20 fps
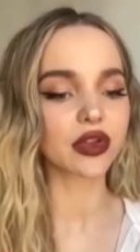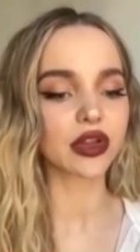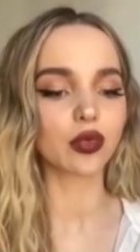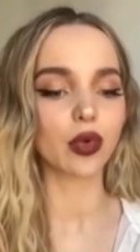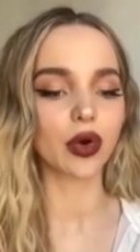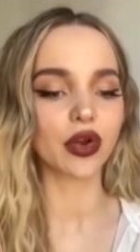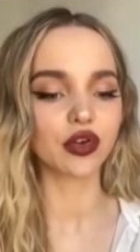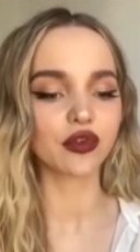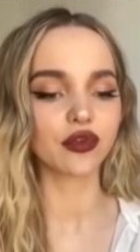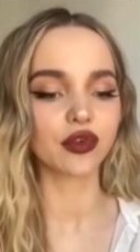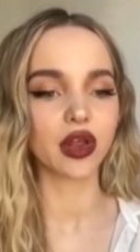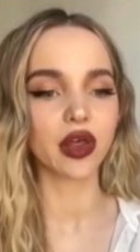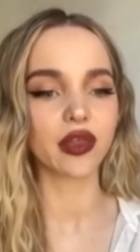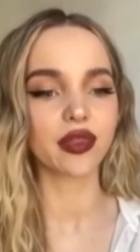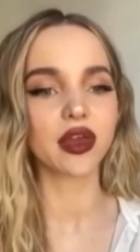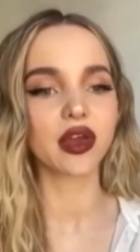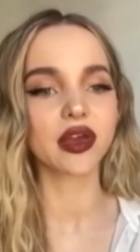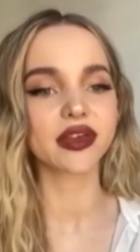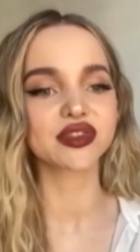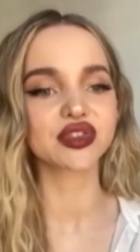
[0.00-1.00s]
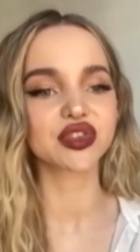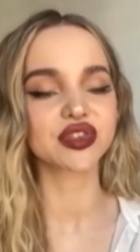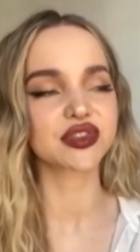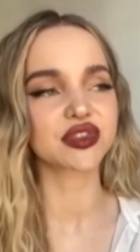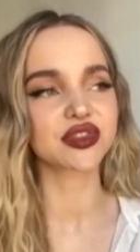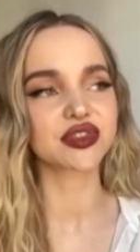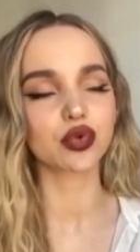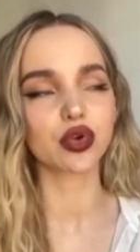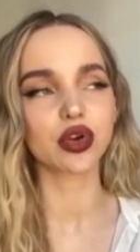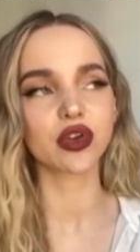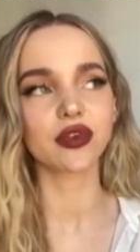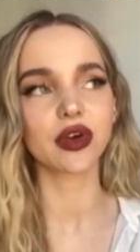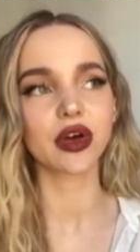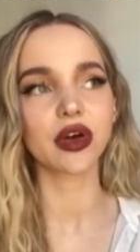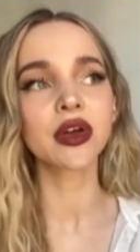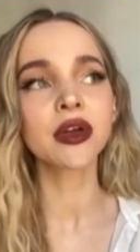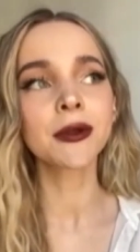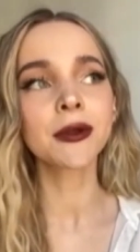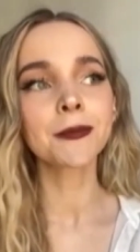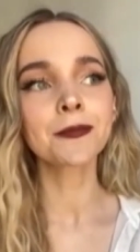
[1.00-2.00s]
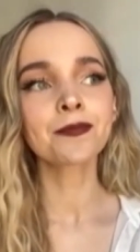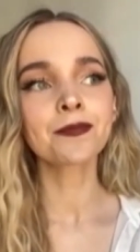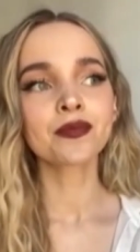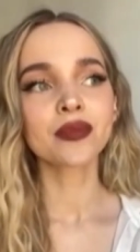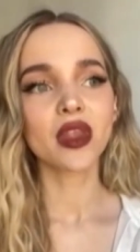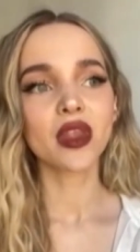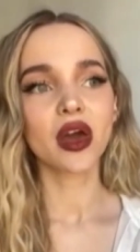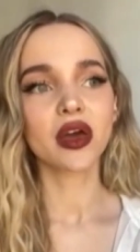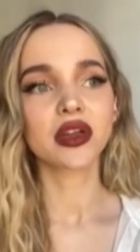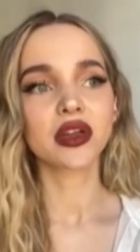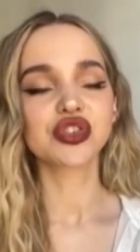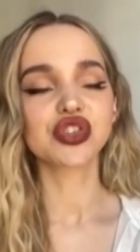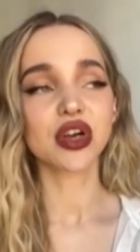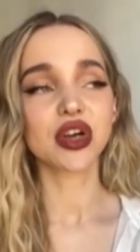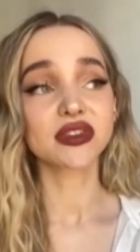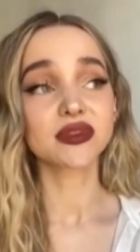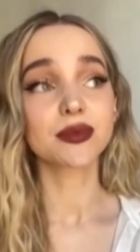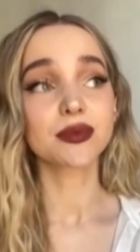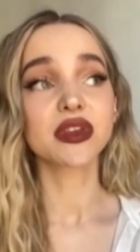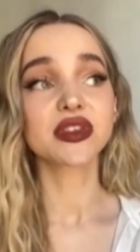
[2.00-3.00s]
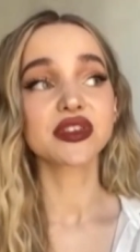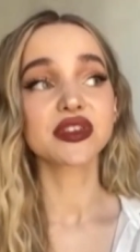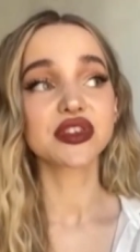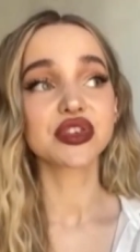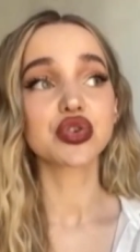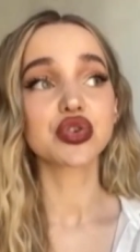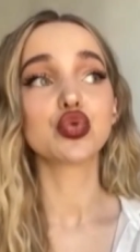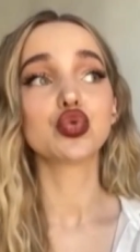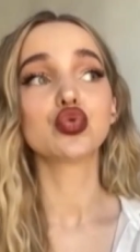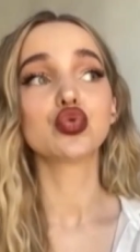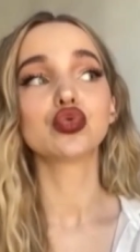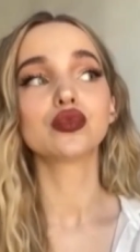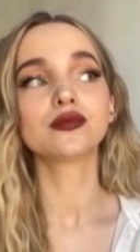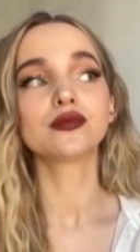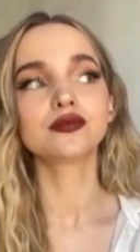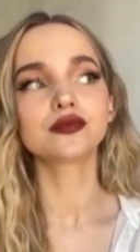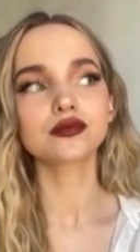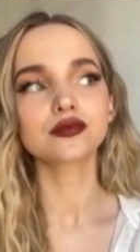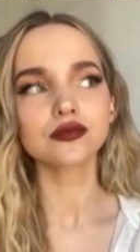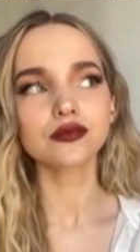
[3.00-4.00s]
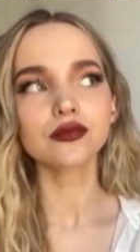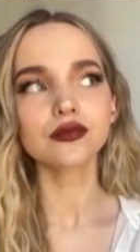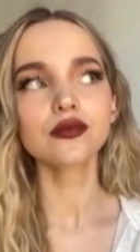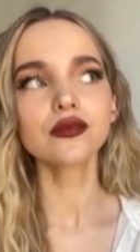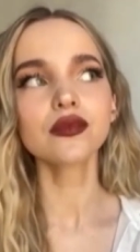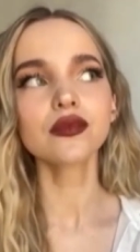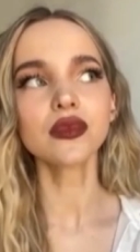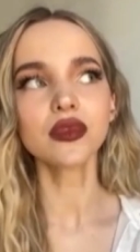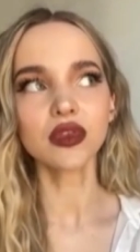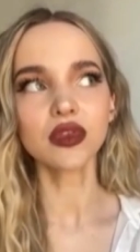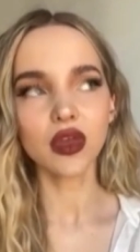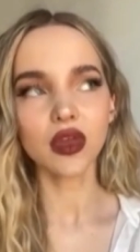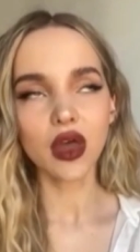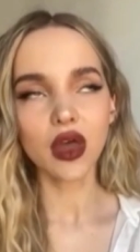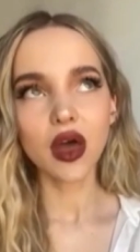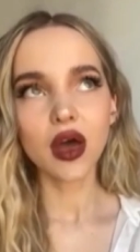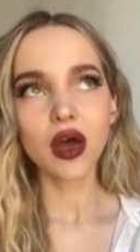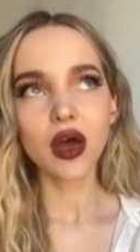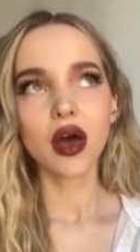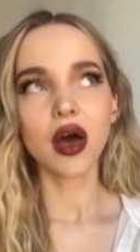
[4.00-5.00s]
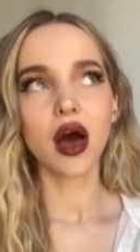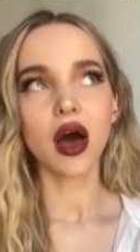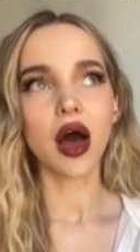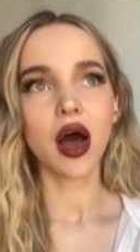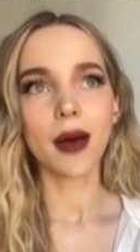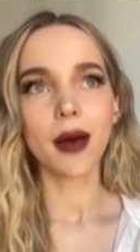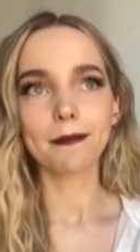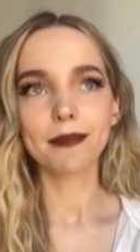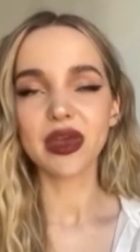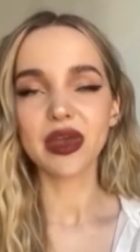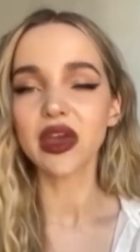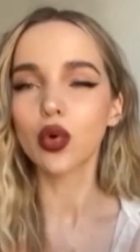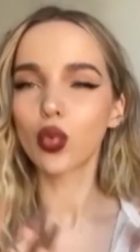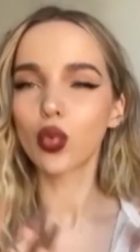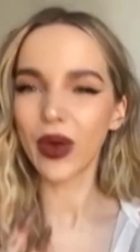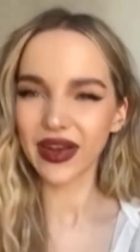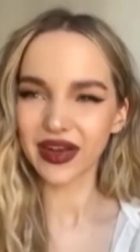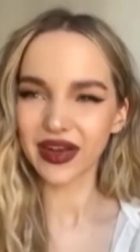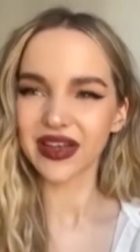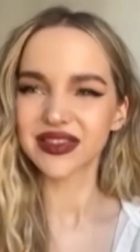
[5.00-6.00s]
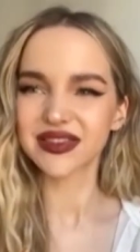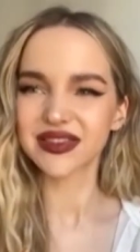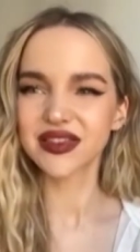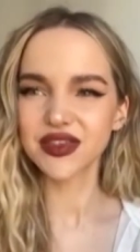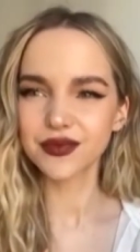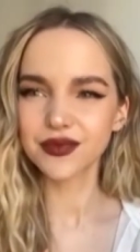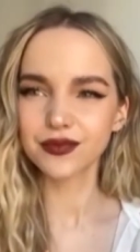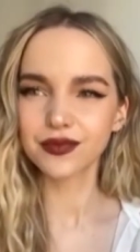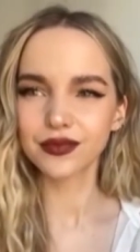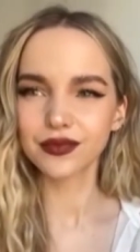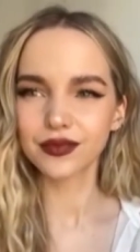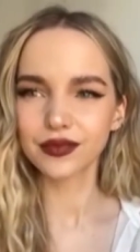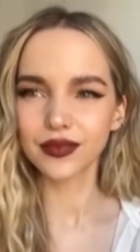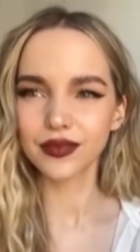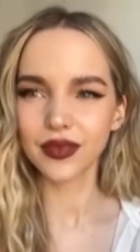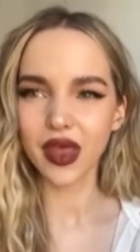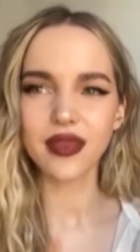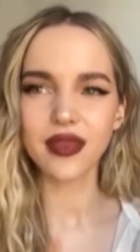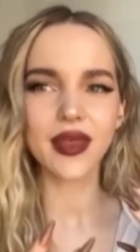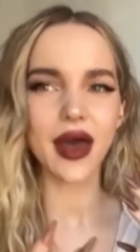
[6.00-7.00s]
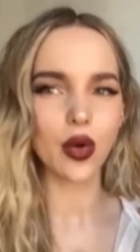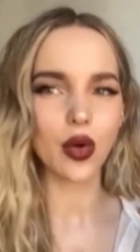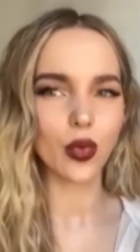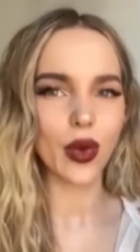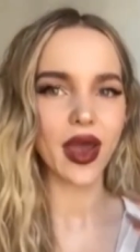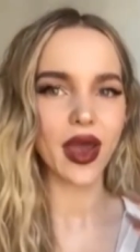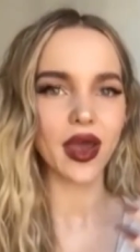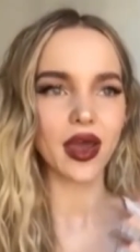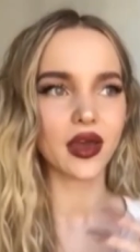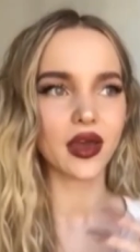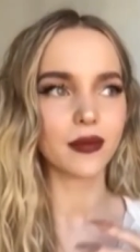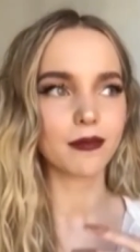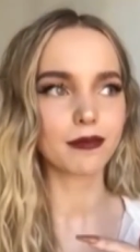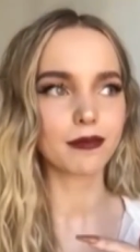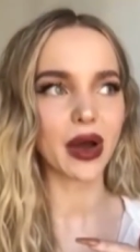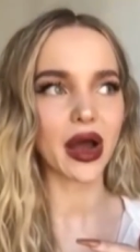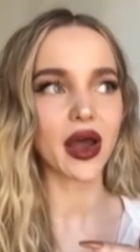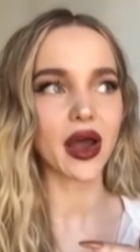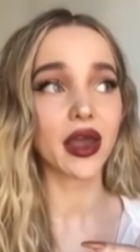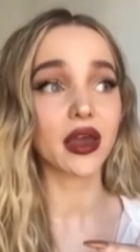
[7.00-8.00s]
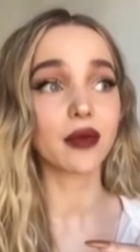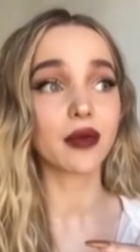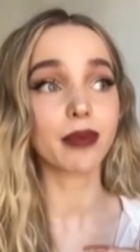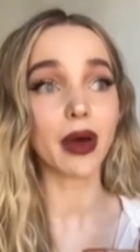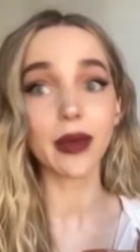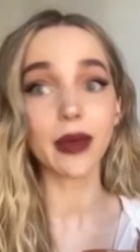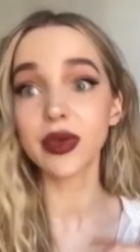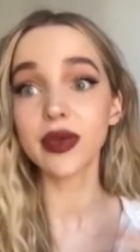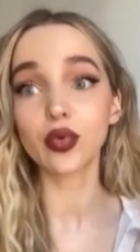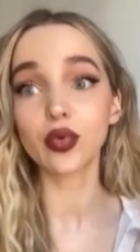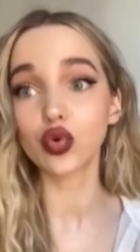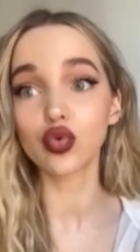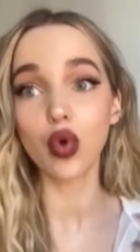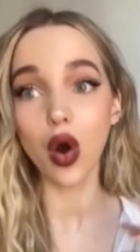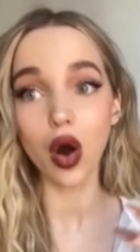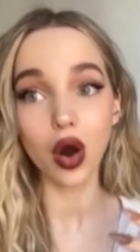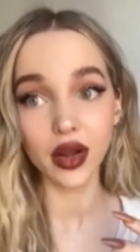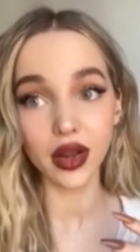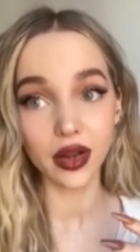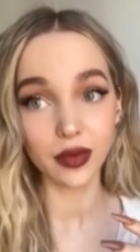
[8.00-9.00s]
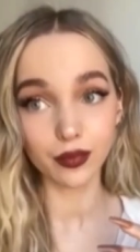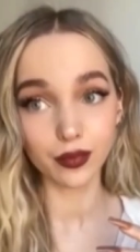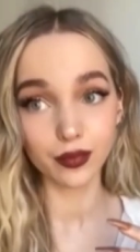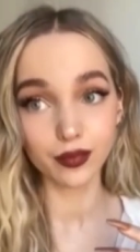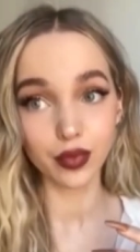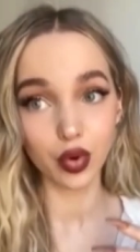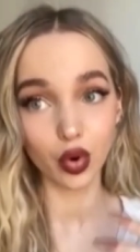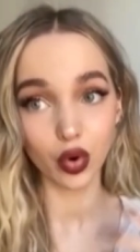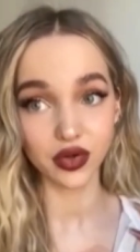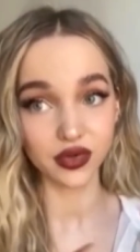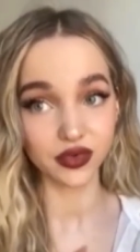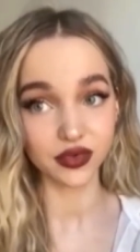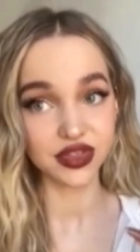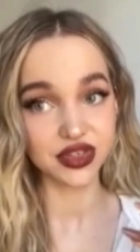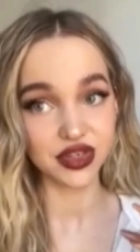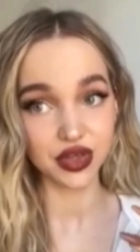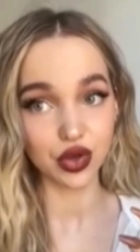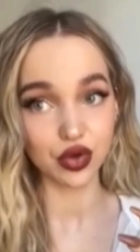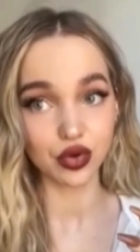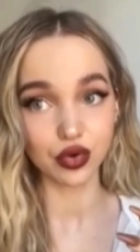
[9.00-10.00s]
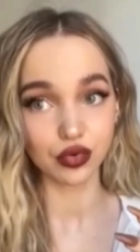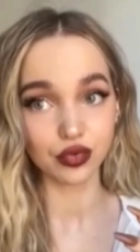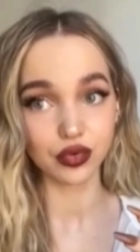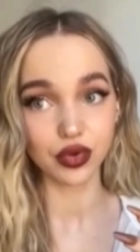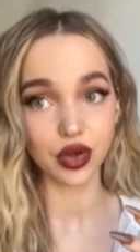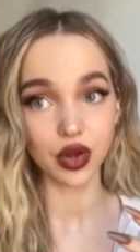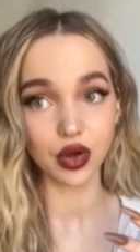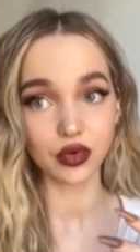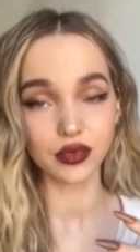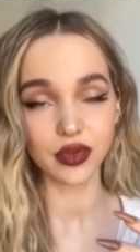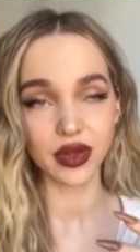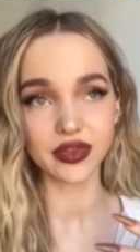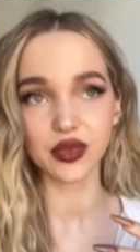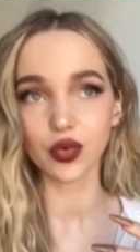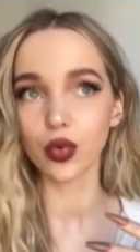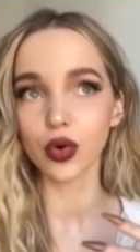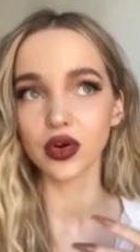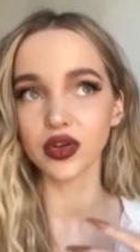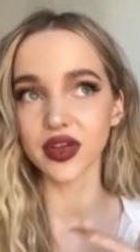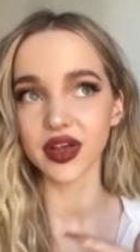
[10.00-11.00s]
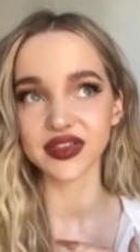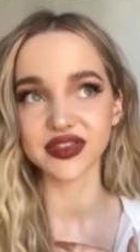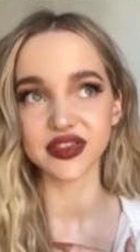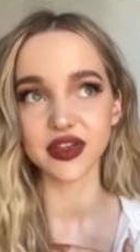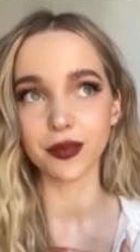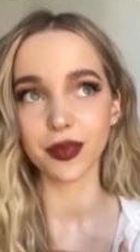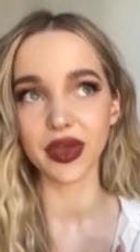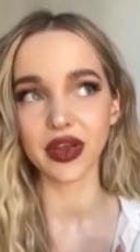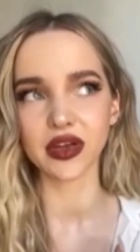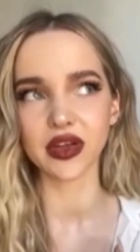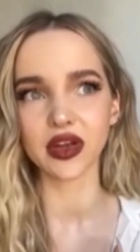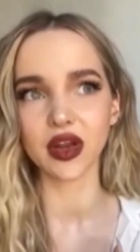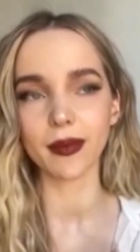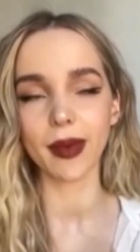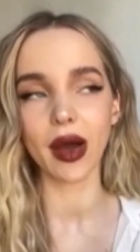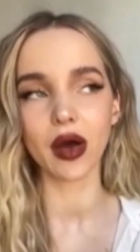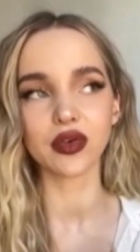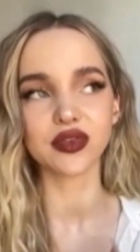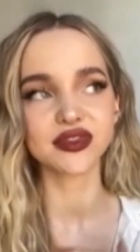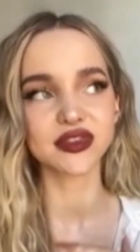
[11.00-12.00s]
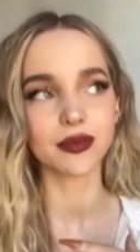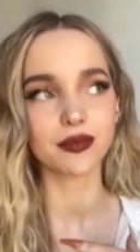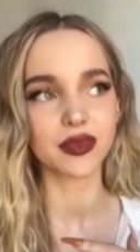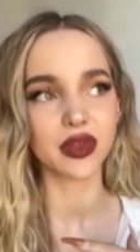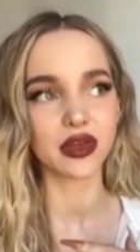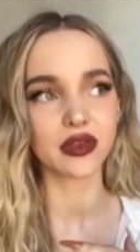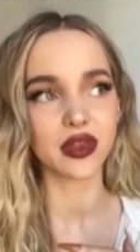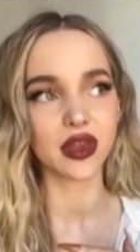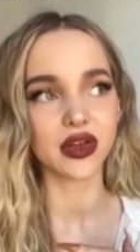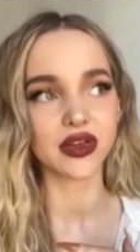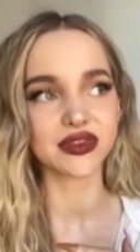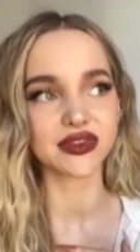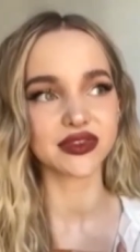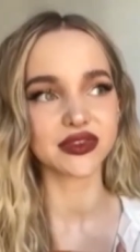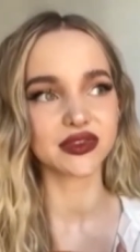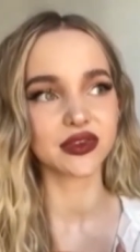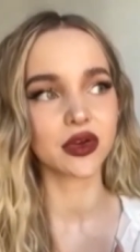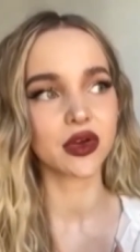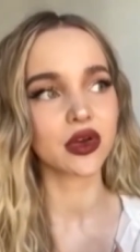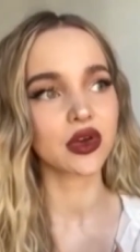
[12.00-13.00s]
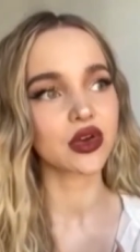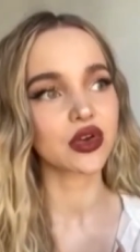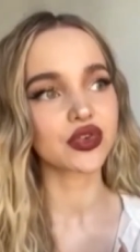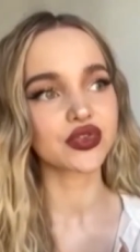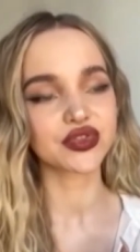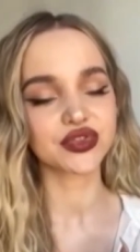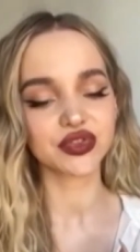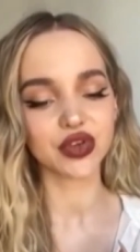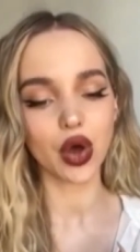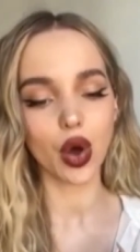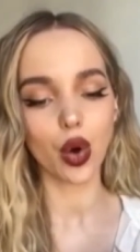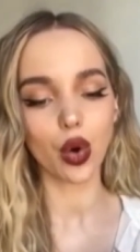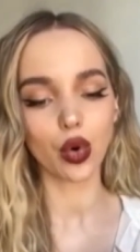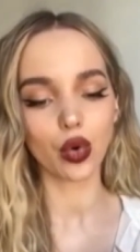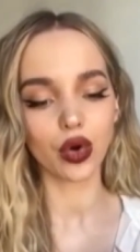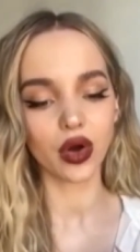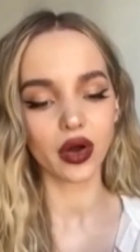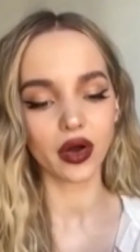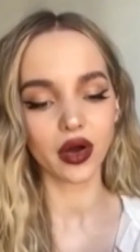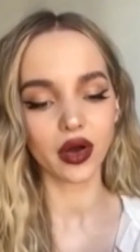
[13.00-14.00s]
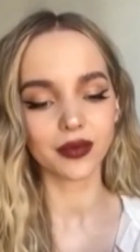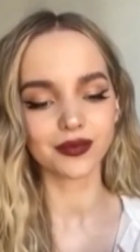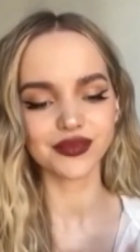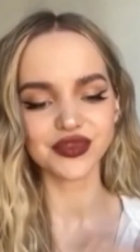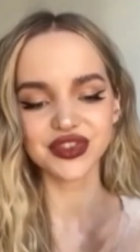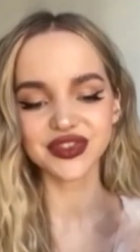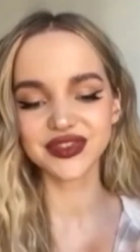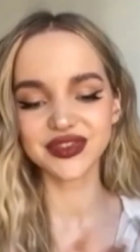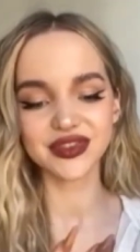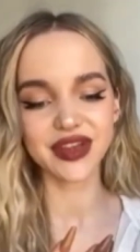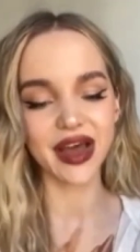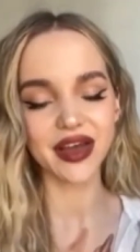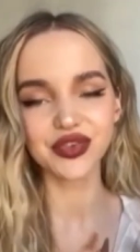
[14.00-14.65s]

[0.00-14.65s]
really wonderful. I think it's just a sort of a an adjustment to um, being witnessed in that way by by people who aren't important to you. You know, like the world has an opinion about something that is so um, just